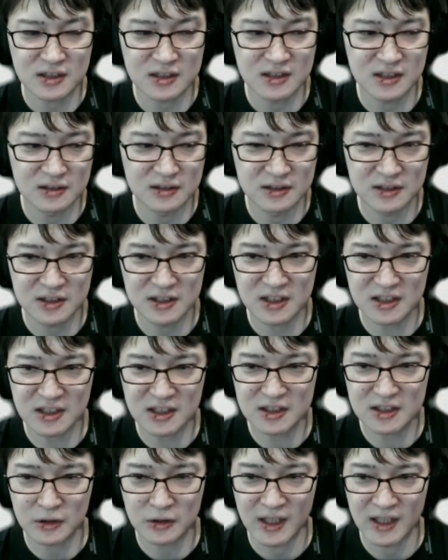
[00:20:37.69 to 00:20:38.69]
One is
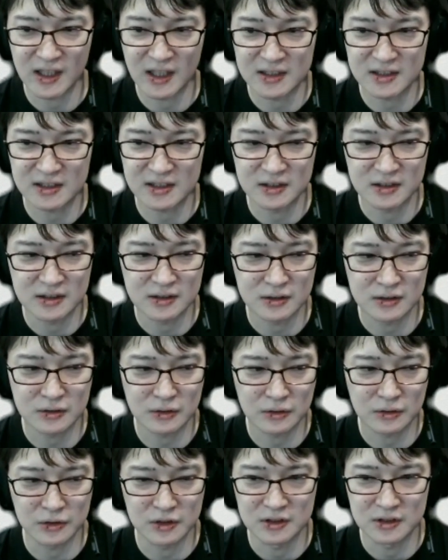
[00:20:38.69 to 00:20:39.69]
that the definition
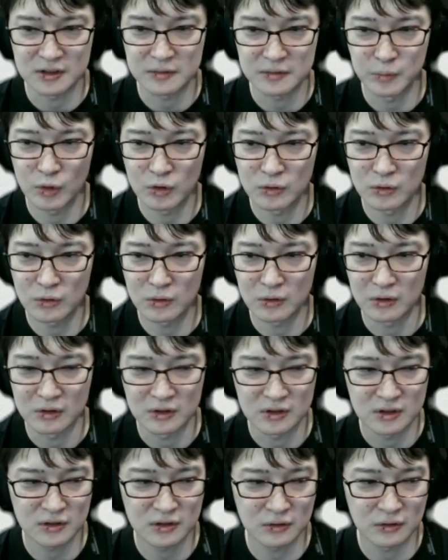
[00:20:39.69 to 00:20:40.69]
of similar in
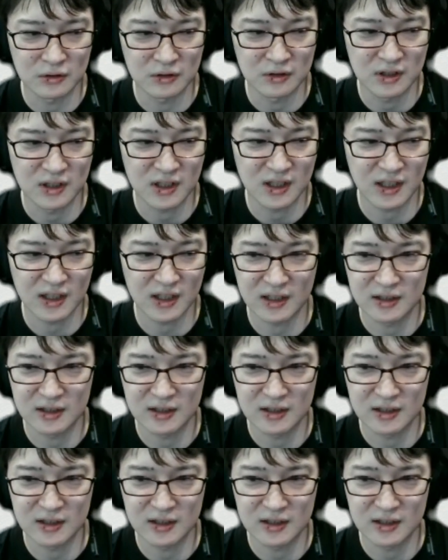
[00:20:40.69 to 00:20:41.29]
the phrase